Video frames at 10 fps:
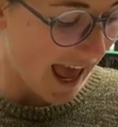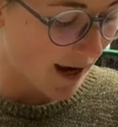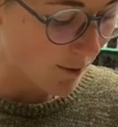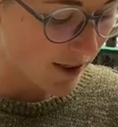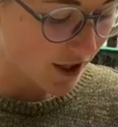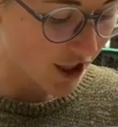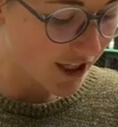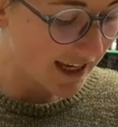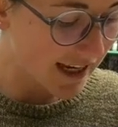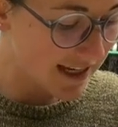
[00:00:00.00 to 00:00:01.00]
And when the
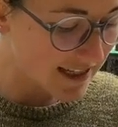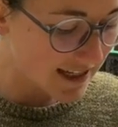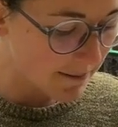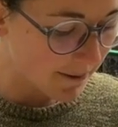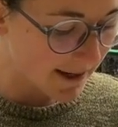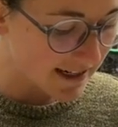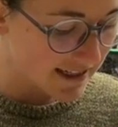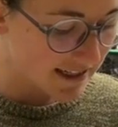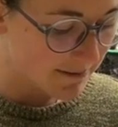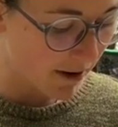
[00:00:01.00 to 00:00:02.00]
cooking is
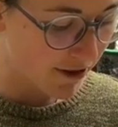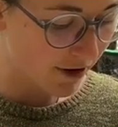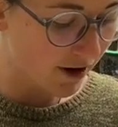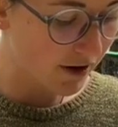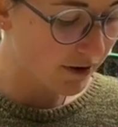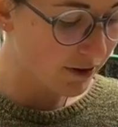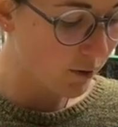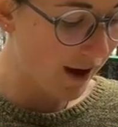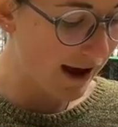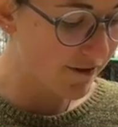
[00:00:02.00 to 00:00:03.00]
complete, Mother
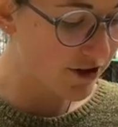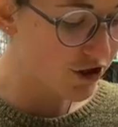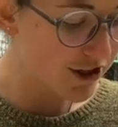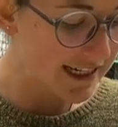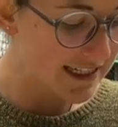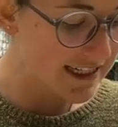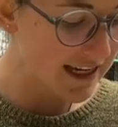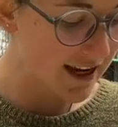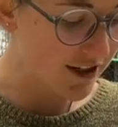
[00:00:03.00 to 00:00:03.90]
Earth will have a treat,